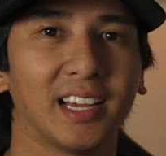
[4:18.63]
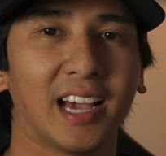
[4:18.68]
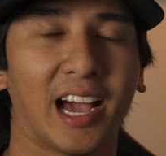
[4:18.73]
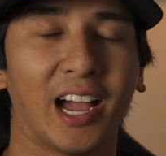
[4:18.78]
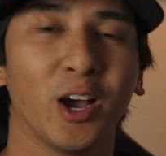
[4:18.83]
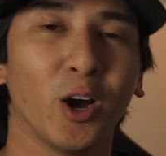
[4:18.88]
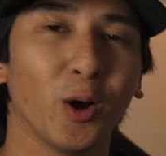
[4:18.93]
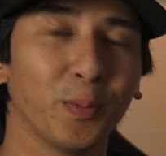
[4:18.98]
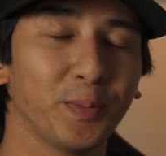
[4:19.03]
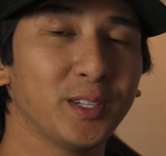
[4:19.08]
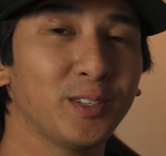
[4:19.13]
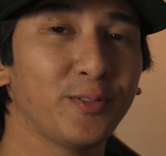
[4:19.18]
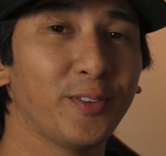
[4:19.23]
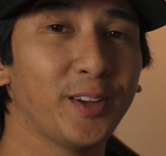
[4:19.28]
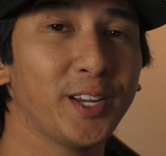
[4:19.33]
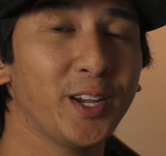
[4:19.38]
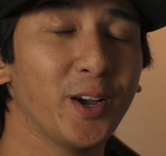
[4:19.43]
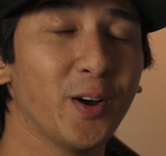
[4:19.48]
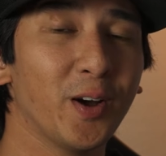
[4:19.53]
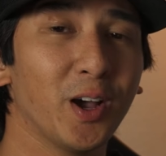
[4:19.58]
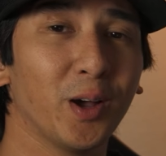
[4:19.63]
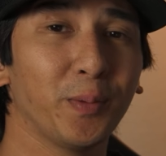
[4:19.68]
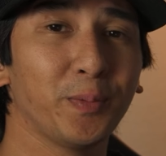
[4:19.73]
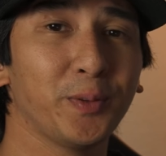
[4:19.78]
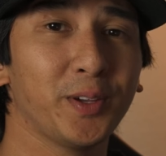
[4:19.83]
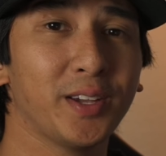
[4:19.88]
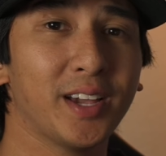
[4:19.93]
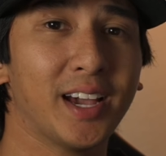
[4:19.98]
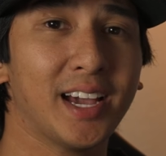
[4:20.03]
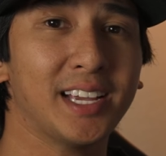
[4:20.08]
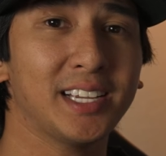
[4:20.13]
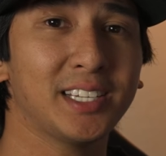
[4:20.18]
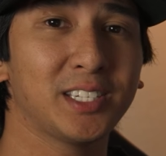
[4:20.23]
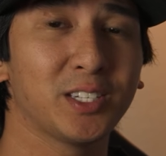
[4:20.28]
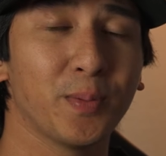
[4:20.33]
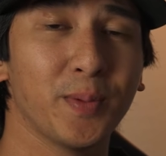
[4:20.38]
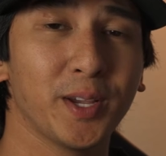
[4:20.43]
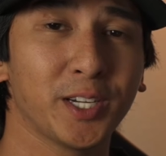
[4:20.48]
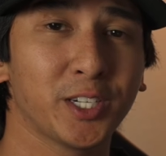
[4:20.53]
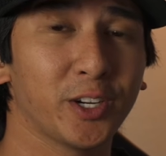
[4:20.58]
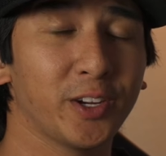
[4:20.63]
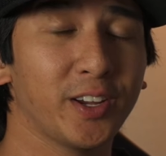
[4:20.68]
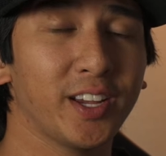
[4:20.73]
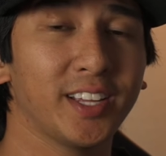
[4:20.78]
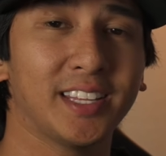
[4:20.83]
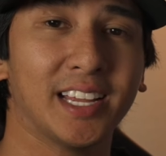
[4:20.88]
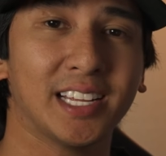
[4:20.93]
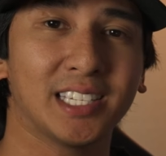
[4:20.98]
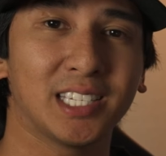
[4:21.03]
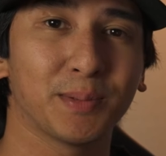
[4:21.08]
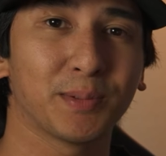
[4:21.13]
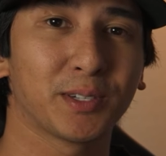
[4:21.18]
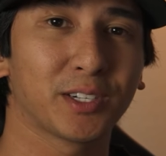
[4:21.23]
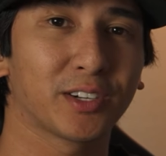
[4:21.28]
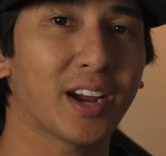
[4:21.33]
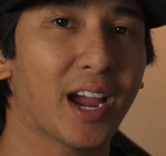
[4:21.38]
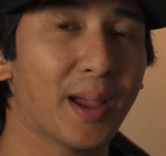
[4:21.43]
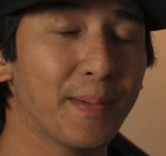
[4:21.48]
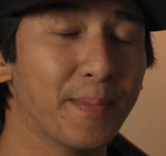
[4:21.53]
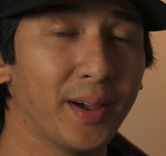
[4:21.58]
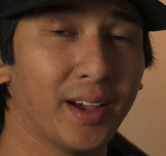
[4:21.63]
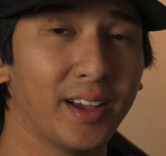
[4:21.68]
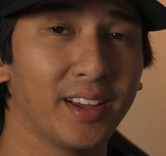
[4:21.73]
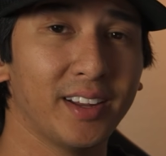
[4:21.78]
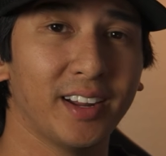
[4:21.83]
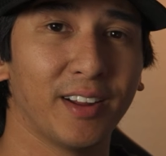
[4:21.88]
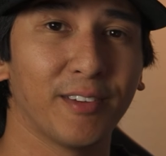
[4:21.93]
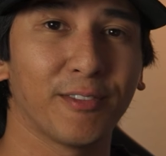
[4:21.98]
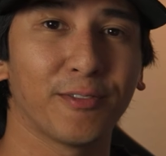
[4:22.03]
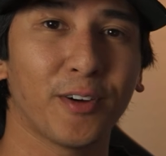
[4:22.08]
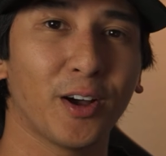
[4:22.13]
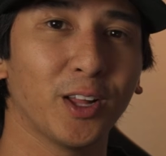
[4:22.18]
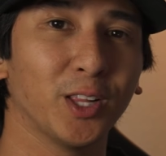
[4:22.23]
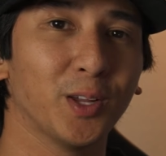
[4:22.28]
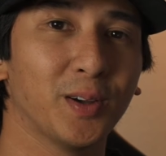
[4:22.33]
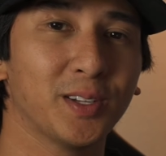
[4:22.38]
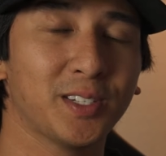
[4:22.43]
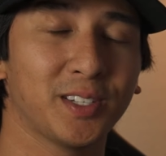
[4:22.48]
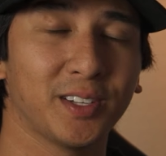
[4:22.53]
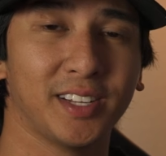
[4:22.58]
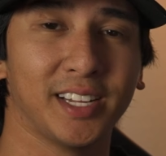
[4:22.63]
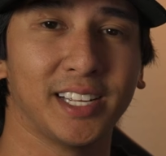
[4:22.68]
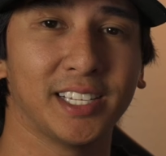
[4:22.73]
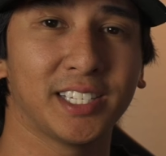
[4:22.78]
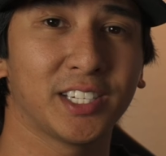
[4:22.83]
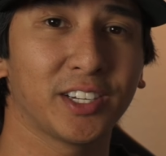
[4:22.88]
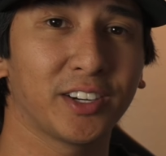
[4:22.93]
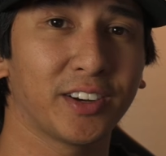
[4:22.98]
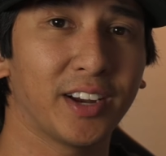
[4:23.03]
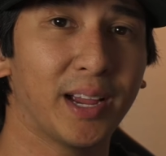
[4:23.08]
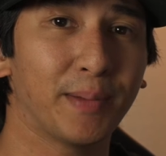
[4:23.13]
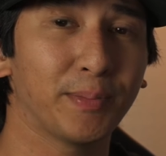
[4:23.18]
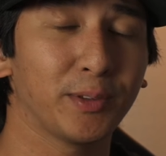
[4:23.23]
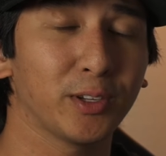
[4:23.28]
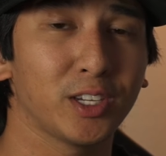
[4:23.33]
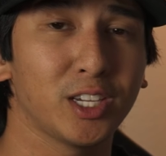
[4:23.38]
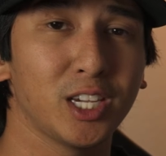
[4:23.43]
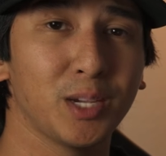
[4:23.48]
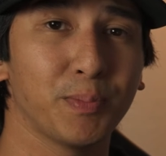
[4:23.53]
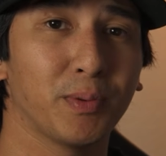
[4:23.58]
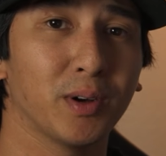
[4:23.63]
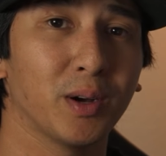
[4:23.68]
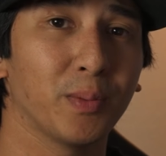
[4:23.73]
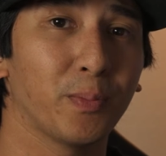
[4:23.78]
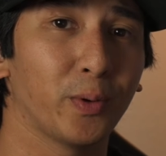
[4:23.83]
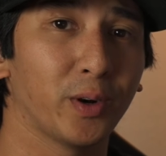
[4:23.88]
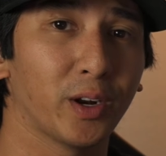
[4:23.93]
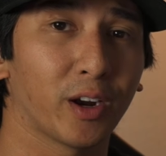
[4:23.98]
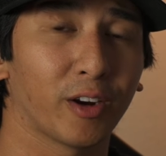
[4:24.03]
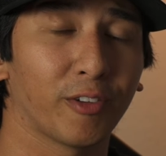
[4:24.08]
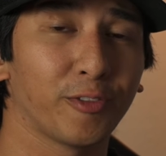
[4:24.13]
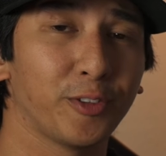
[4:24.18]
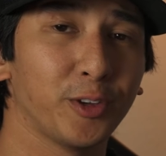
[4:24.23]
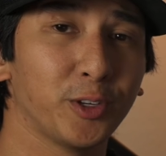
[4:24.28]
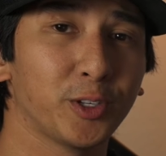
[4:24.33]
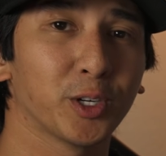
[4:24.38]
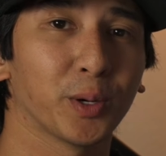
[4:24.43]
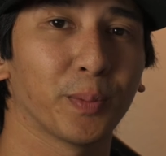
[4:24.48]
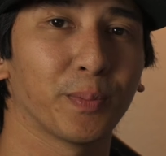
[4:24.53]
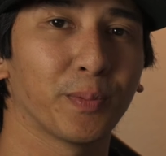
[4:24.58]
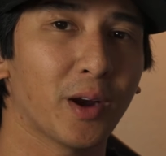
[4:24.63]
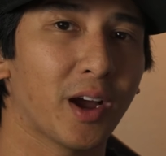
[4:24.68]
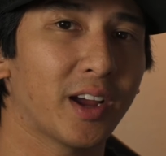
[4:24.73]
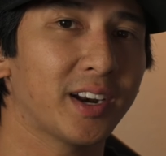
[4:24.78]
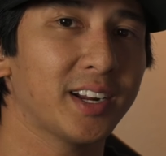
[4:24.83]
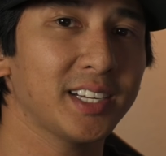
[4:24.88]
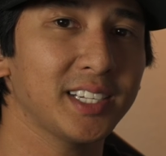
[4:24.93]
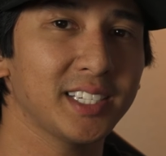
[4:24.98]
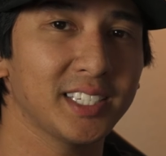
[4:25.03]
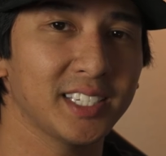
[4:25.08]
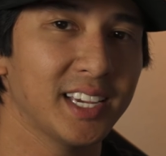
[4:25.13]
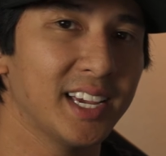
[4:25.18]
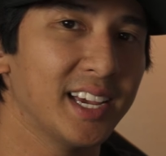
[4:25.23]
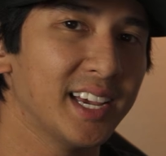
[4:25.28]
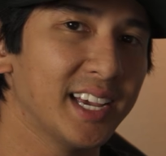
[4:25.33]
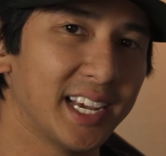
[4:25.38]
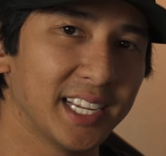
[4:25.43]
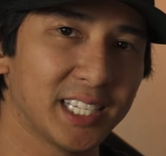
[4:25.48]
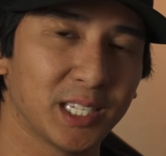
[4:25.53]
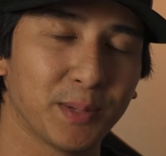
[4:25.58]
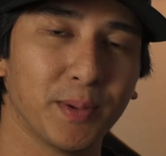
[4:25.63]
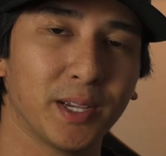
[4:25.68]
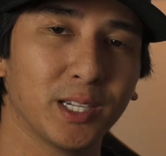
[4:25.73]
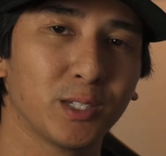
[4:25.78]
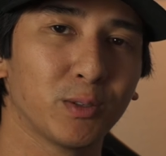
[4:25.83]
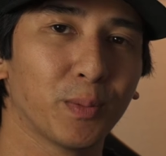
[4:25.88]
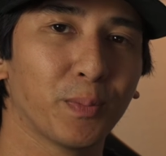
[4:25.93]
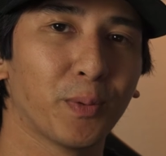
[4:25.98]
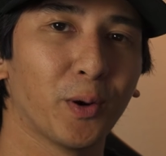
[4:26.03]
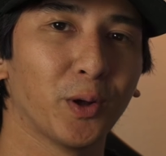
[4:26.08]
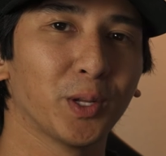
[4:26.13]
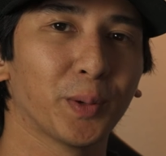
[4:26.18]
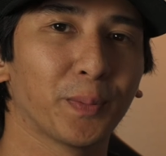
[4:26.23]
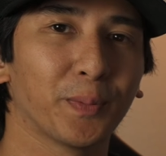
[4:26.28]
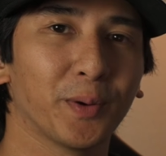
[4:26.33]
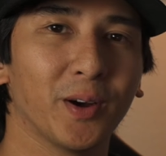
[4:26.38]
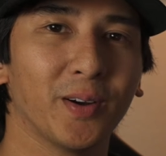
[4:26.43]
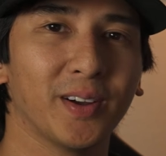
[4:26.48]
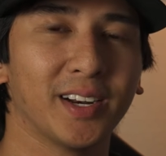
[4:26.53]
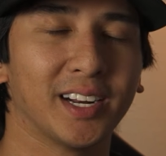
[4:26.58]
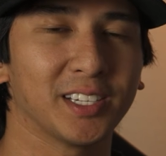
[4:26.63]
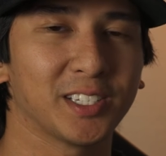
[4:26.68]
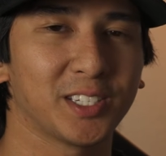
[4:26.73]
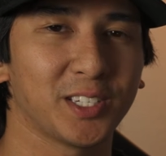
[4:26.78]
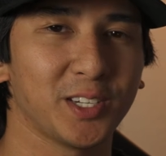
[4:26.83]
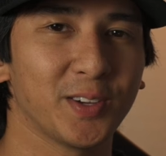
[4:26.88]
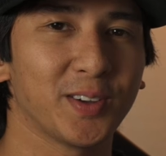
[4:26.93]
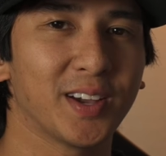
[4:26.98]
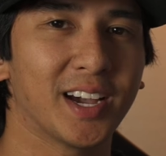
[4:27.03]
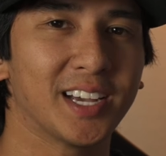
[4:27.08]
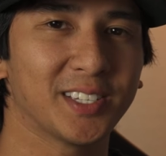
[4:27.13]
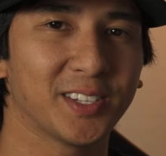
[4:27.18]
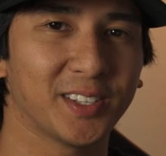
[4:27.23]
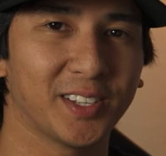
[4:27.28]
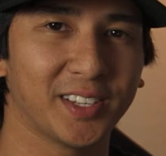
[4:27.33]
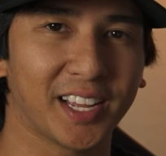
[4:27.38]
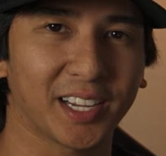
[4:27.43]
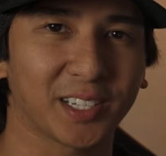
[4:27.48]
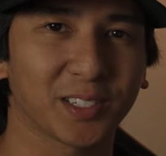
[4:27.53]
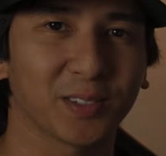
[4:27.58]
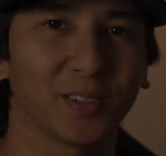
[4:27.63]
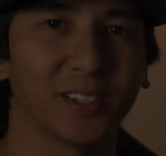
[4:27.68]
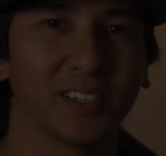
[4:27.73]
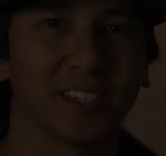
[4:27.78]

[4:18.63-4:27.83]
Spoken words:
I hope this video helped you guys, so make sure you hit that subscribe button and follow us on Instagram to keep up with our future products. It's Migs with PolarPro, and I'll see you guys in the next one.